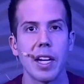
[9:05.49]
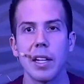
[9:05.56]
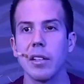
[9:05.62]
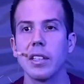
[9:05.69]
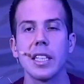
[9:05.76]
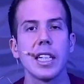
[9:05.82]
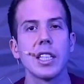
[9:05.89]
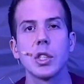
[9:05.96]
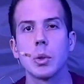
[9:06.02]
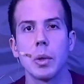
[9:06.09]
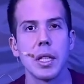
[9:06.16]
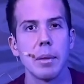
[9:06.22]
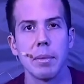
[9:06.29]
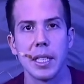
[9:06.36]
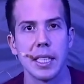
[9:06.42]
I only get
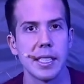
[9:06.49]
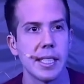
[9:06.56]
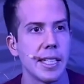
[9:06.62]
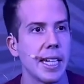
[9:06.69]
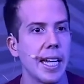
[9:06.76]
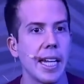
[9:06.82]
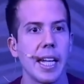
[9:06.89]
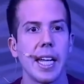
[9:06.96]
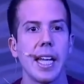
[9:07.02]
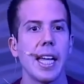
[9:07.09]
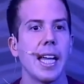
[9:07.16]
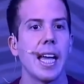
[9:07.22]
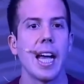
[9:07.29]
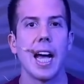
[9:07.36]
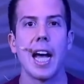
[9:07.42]
20 minutes a day.
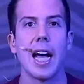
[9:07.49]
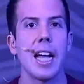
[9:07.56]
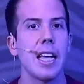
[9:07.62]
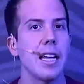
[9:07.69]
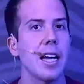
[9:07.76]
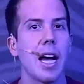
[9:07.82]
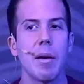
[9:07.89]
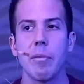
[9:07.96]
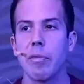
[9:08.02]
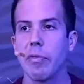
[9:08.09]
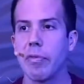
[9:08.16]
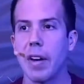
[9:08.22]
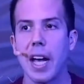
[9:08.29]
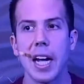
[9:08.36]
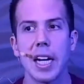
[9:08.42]
I am
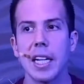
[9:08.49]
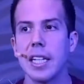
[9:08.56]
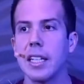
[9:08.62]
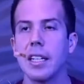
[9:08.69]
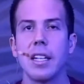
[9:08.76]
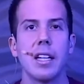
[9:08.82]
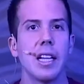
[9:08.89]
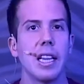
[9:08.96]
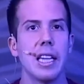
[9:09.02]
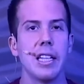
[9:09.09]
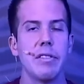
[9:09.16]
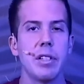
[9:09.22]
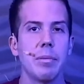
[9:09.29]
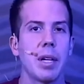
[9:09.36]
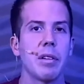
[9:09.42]
fine
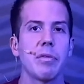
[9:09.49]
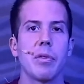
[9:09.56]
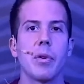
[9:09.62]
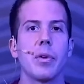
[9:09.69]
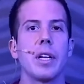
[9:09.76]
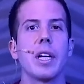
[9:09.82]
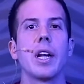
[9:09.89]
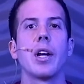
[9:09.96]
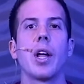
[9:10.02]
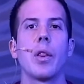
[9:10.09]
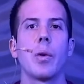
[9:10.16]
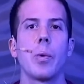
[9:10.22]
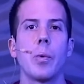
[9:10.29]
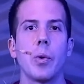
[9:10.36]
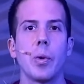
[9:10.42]
leaving my phone in
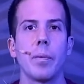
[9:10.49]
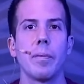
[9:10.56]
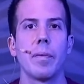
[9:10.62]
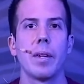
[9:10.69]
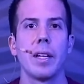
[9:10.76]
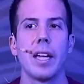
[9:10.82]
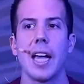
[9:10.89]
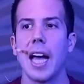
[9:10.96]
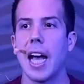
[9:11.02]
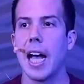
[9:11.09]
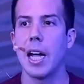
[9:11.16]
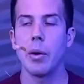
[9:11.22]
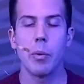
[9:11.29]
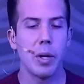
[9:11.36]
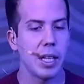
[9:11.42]
another room.
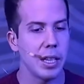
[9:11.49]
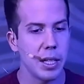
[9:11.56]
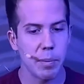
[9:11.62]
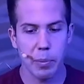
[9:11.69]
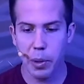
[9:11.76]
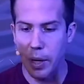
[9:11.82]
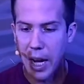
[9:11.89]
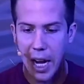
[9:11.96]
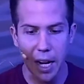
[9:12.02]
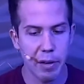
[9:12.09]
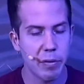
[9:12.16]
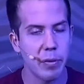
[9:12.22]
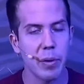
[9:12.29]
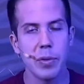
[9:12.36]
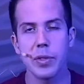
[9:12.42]
I really put
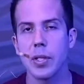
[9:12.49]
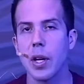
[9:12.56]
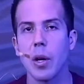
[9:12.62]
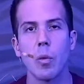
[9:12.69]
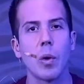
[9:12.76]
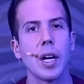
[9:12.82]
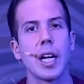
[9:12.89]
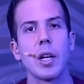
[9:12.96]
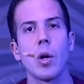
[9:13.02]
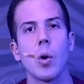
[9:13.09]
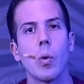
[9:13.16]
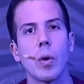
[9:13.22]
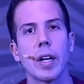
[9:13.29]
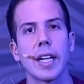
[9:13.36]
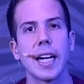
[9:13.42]
headphones on when I go
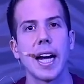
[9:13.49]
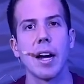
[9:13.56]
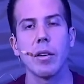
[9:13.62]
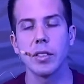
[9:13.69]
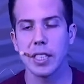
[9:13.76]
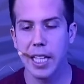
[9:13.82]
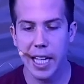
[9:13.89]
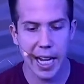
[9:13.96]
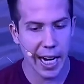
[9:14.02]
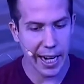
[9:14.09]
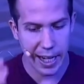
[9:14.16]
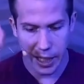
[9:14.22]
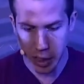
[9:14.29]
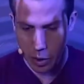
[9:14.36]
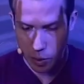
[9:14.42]
work out
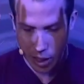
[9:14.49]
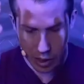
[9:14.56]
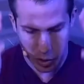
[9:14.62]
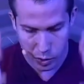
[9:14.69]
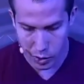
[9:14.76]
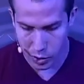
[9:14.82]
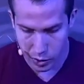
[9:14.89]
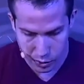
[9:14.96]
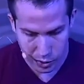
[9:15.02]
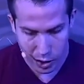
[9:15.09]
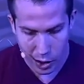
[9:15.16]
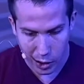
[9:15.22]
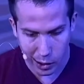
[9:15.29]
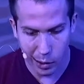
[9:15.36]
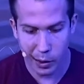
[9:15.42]
and I try to just
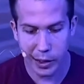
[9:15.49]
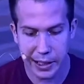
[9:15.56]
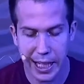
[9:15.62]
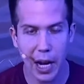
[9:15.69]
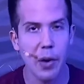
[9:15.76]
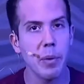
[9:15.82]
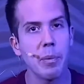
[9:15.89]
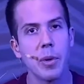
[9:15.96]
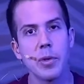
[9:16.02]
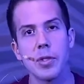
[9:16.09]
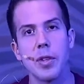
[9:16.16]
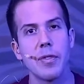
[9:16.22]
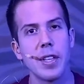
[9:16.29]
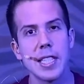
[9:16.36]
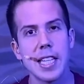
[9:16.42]
look down
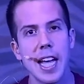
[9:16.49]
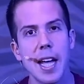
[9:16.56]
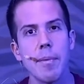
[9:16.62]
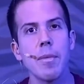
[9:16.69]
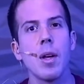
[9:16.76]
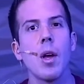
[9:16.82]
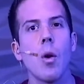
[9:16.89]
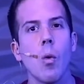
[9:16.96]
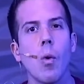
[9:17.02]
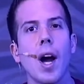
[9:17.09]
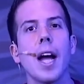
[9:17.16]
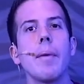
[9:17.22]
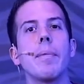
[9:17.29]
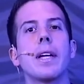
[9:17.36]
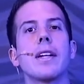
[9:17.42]
most of the time.
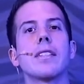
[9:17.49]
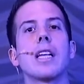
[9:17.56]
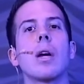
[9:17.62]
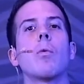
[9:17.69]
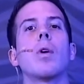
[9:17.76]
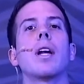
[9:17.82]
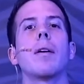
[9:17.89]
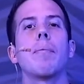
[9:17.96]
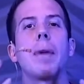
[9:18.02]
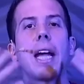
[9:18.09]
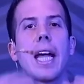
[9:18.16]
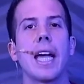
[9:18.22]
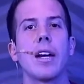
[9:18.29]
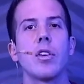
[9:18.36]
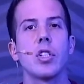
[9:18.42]
Why? Because I want my
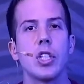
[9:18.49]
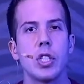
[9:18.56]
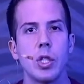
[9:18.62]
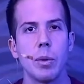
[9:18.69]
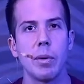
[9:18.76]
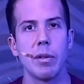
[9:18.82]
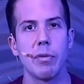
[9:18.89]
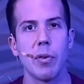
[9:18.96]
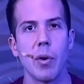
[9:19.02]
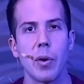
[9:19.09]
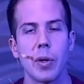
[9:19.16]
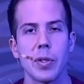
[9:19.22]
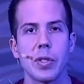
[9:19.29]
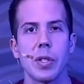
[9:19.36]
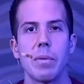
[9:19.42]
energy to be
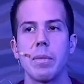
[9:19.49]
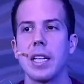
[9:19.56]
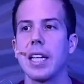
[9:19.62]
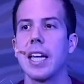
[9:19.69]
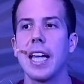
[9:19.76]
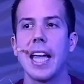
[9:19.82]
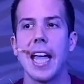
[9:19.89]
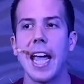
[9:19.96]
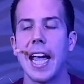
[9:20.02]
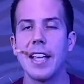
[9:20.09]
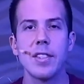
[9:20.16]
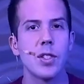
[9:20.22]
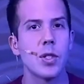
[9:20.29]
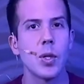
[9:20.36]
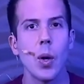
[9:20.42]
focused on me,
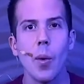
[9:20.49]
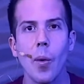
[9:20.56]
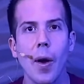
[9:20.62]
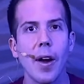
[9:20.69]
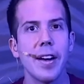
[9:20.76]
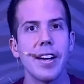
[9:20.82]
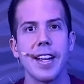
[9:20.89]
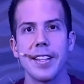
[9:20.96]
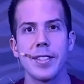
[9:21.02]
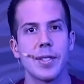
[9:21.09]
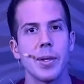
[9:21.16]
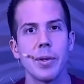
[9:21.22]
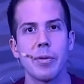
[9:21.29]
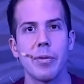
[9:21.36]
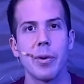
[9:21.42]
and so on and
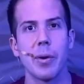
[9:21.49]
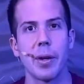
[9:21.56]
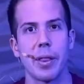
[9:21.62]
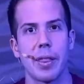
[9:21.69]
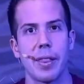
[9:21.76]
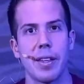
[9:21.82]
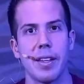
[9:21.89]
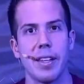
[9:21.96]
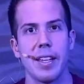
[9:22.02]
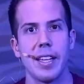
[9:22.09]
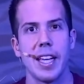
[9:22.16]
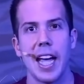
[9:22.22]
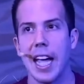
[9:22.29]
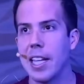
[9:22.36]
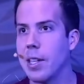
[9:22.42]
so forth.
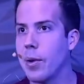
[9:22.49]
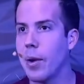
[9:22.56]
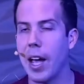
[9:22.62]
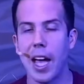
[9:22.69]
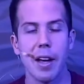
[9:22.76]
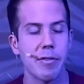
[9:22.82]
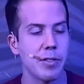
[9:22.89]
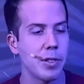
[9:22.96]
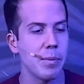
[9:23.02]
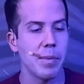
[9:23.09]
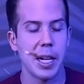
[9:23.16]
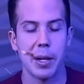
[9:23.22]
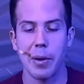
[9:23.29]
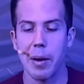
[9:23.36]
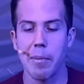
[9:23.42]
And you have to,
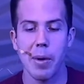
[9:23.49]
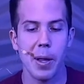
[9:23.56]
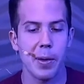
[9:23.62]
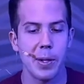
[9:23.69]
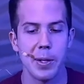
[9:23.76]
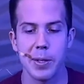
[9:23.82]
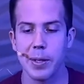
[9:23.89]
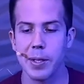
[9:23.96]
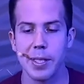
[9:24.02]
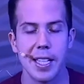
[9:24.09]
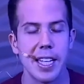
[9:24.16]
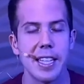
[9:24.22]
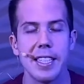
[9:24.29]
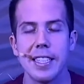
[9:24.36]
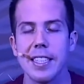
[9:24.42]
my grandmother used to
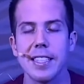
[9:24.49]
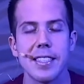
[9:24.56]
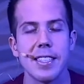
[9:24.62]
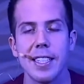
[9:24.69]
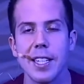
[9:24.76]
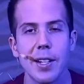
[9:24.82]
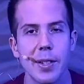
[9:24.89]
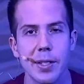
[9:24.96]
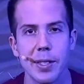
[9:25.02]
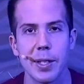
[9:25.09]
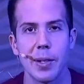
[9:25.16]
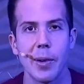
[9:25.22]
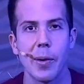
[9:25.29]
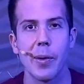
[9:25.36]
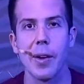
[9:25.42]
say this years
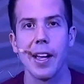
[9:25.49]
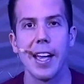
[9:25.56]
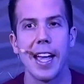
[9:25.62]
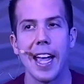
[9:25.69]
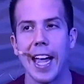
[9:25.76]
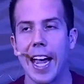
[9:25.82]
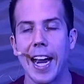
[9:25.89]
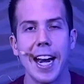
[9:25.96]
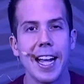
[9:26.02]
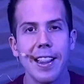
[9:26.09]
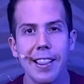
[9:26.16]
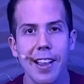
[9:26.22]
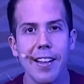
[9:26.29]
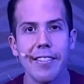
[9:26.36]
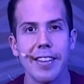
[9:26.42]
ago, and I
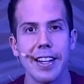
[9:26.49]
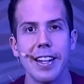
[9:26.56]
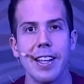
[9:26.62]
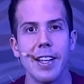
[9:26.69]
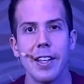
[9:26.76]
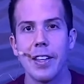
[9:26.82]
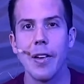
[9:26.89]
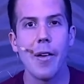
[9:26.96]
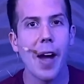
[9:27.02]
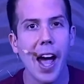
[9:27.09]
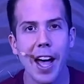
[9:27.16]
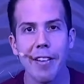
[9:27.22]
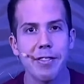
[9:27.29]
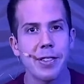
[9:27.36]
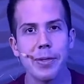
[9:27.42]
love it. You
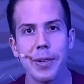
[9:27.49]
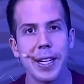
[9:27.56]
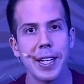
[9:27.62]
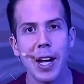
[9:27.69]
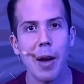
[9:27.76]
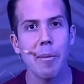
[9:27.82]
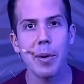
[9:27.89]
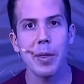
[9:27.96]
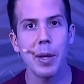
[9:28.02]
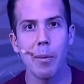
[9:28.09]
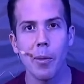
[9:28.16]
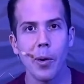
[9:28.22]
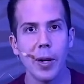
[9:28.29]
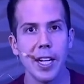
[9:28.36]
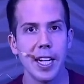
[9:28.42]
have to wake up in the
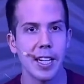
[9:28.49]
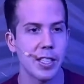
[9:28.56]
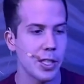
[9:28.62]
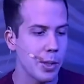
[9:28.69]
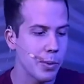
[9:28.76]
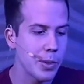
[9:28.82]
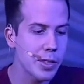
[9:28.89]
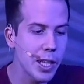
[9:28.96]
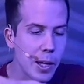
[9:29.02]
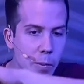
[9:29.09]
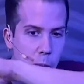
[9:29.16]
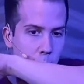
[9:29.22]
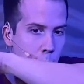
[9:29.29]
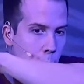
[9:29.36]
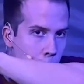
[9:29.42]
morning and she will say,
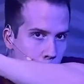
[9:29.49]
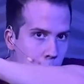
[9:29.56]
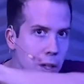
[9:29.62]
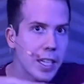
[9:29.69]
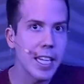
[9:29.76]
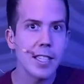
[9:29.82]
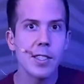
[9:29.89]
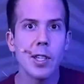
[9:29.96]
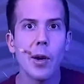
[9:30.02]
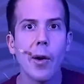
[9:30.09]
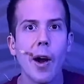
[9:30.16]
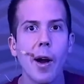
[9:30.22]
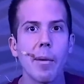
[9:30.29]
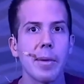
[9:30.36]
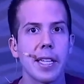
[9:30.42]
Kiss your
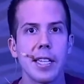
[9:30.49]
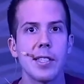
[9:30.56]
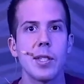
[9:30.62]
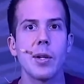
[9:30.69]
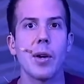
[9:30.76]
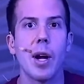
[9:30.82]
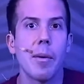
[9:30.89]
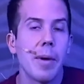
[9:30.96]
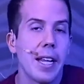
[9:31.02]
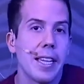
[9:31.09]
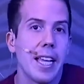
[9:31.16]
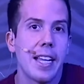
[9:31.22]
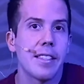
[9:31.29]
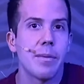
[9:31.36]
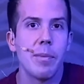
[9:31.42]
arm, kiss your arm.
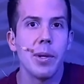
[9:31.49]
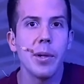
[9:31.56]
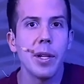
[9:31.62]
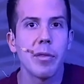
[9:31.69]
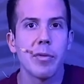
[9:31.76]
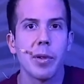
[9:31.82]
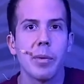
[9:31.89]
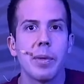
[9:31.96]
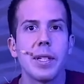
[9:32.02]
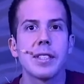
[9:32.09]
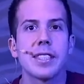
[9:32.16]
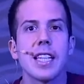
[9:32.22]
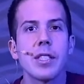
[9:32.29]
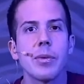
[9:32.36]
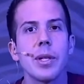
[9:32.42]
And that's beautiful
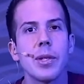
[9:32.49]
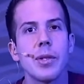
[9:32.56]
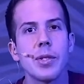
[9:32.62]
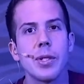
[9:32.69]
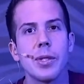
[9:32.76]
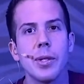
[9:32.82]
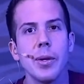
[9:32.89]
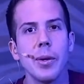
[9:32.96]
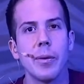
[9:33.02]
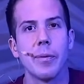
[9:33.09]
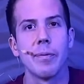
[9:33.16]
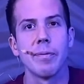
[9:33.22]
because that's what you should do.